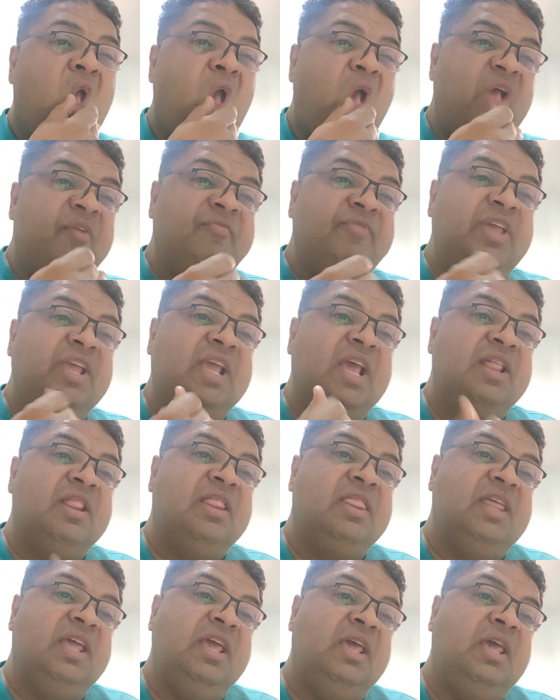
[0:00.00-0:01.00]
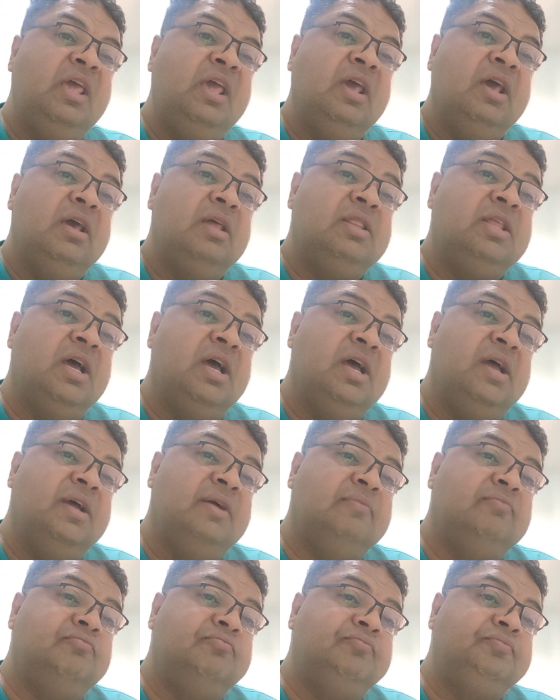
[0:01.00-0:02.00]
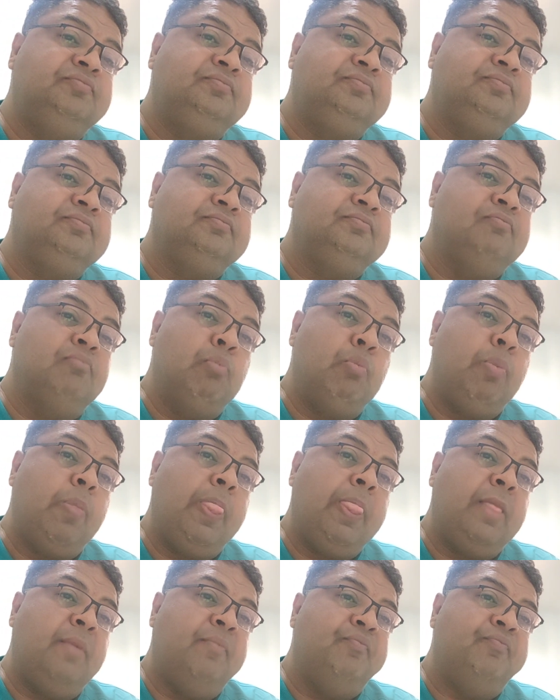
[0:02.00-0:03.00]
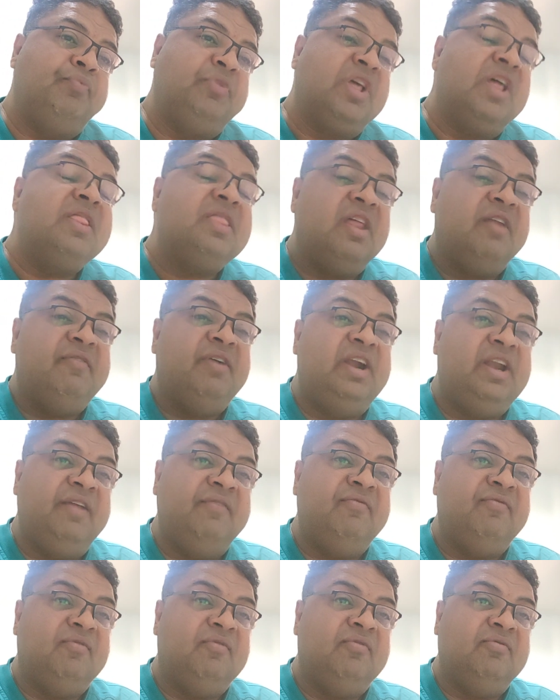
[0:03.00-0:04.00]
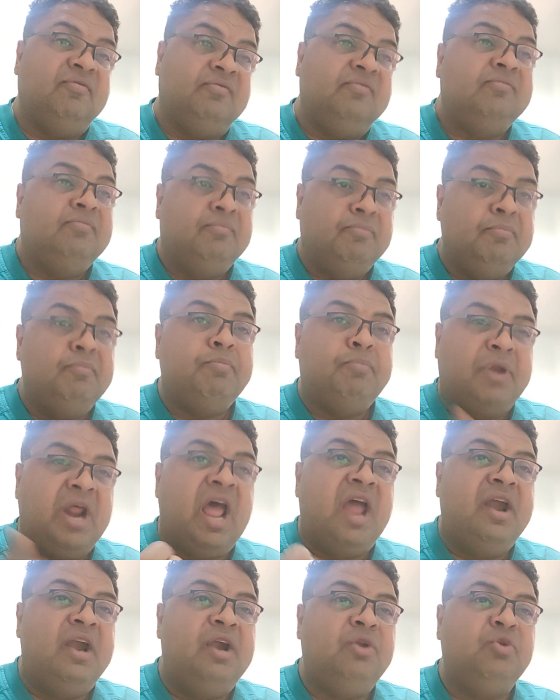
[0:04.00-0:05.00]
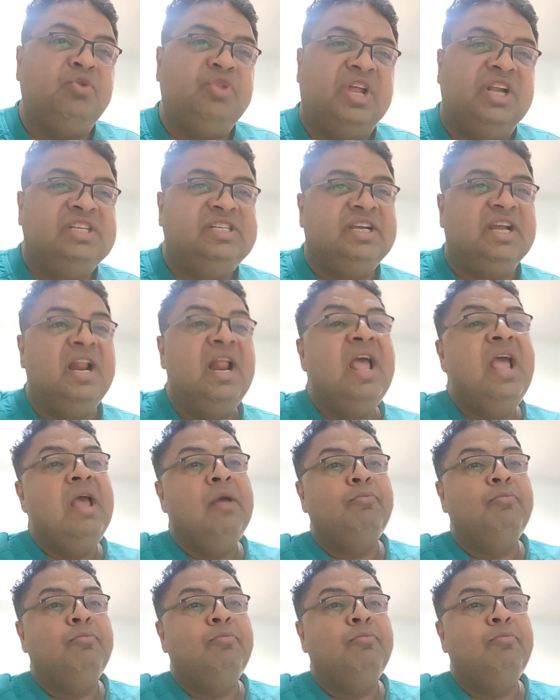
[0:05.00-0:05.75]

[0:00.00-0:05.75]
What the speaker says: we can say the conservative prior to surgical.